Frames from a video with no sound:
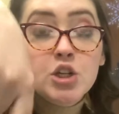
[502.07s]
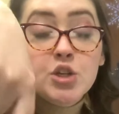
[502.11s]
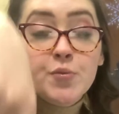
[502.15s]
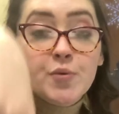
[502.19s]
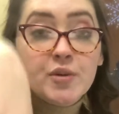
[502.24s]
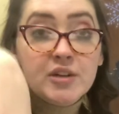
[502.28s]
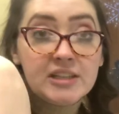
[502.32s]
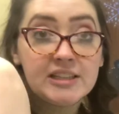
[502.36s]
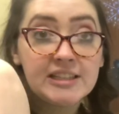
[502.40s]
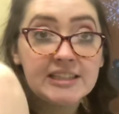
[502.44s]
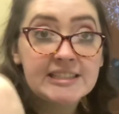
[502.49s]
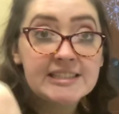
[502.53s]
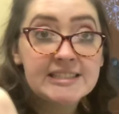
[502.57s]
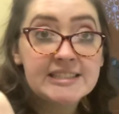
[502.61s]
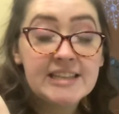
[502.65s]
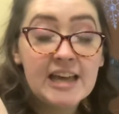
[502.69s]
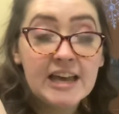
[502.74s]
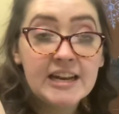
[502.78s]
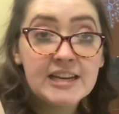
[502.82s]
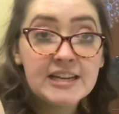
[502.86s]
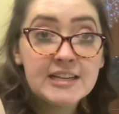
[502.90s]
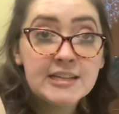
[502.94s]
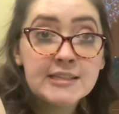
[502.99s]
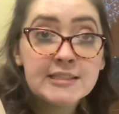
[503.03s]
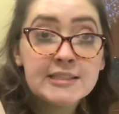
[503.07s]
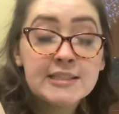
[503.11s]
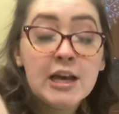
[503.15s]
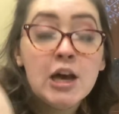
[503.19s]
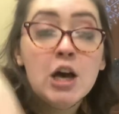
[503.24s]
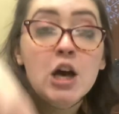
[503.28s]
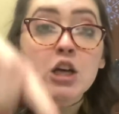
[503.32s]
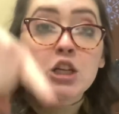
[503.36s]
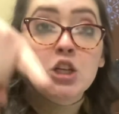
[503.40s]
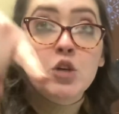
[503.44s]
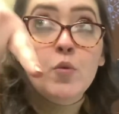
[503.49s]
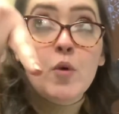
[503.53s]
You want to click settings,
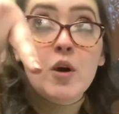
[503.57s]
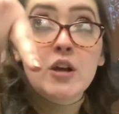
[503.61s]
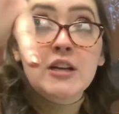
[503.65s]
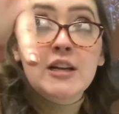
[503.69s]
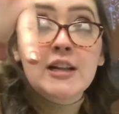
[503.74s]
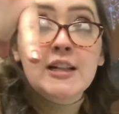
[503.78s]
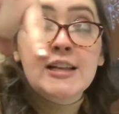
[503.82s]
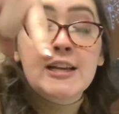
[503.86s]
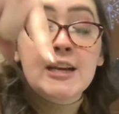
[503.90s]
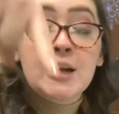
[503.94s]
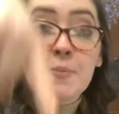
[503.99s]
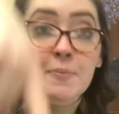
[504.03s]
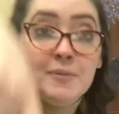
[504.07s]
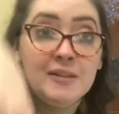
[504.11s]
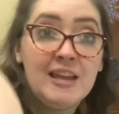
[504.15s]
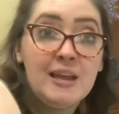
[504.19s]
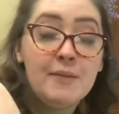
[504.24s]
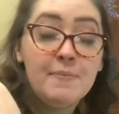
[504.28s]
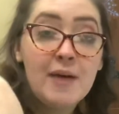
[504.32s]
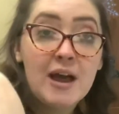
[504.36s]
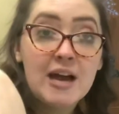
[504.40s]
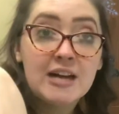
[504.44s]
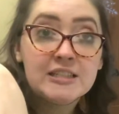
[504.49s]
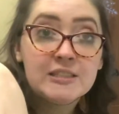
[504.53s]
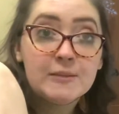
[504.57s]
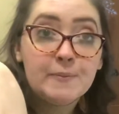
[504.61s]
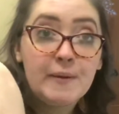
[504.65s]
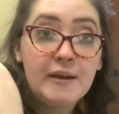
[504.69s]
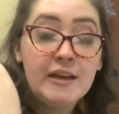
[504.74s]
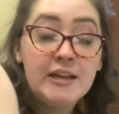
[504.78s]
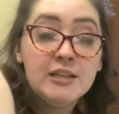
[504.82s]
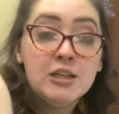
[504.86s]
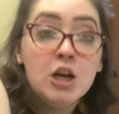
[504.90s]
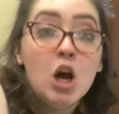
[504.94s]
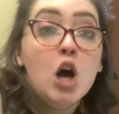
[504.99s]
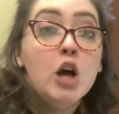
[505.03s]
you want to click playback
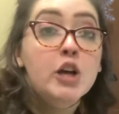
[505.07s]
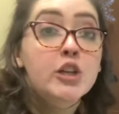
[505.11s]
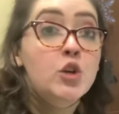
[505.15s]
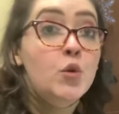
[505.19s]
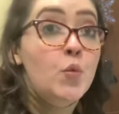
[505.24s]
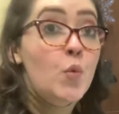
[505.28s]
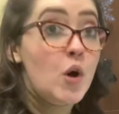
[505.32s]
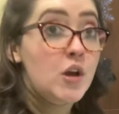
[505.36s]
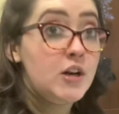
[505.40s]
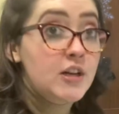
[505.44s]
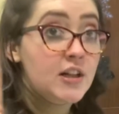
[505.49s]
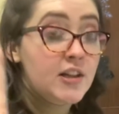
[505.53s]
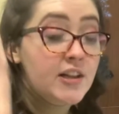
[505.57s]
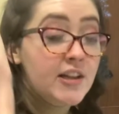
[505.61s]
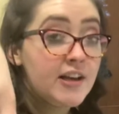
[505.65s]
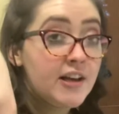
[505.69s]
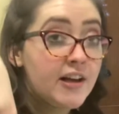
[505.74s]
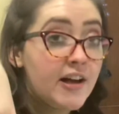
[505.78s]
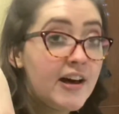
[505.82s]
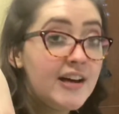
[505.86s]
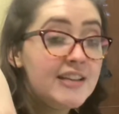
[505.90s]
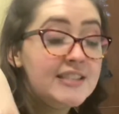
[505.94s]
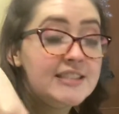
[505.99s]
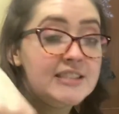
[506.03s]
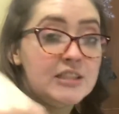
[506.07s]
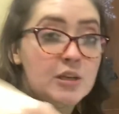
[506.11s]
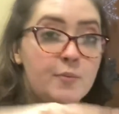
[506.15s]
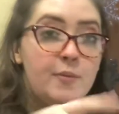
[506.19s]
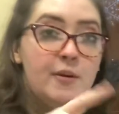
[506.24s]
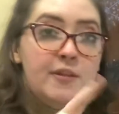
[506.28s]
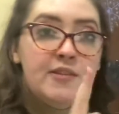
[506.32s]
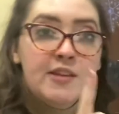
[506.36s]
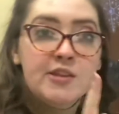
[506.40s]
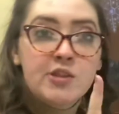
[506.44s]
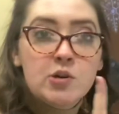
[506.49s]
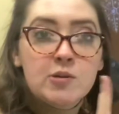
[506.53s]
speed, you want to click custom,
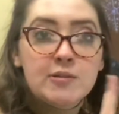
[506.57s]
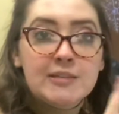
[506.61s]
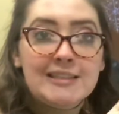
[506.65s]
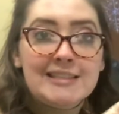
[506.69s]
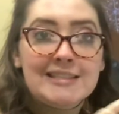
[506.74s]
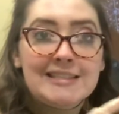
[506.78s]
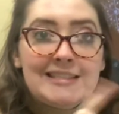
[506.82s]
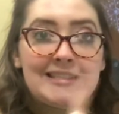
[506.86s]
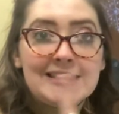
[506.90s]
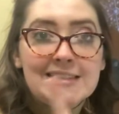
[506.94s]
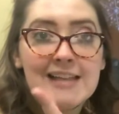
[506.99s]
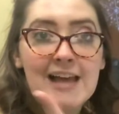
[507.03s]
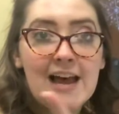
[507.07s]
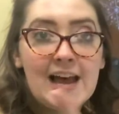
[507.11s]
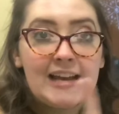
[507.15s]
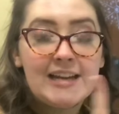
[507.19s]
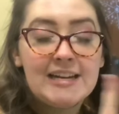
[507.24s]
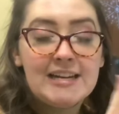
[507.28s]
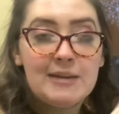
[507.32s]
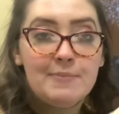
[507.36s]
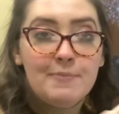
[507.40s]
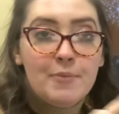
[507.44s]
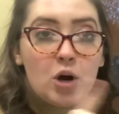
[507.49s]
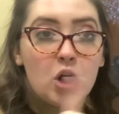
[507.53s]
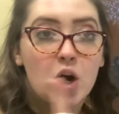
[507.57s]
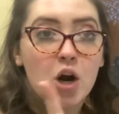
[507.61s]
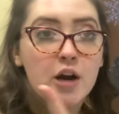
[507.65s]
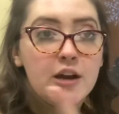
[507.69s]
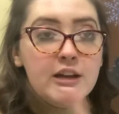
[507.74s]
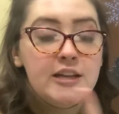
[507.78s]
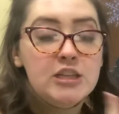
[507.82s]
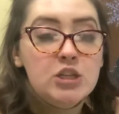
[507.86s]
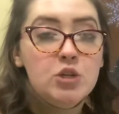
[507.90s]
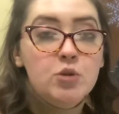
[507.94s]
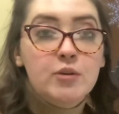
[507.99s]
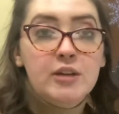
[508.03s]
and then there's a slidey bar,
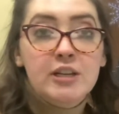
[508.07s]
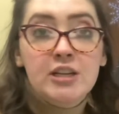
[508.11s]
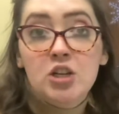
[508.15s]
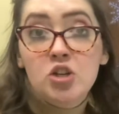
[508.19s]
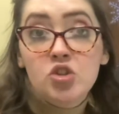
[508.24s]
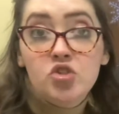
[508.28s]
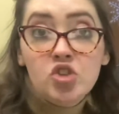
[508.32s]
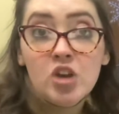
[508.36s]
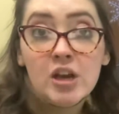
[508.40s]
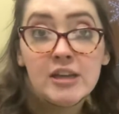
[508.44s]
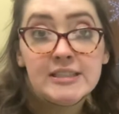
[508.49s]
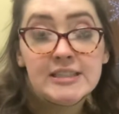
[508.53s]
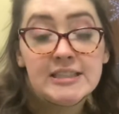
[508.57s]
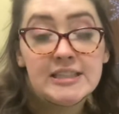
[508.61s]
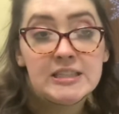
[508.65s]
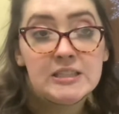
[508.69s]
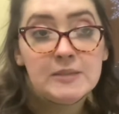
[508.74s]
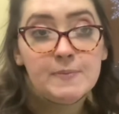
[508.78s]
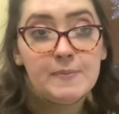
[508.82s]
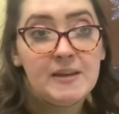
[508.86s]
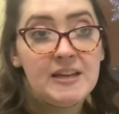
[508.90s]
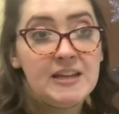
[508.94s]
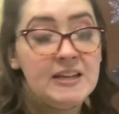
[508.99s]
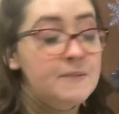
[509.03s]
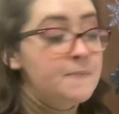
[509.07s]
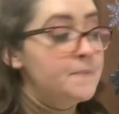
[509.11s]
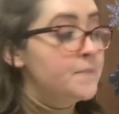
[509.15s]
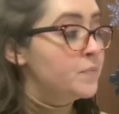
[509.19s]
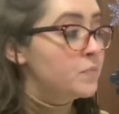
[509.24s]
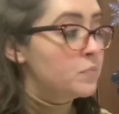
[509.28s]
and you can adjust the speed.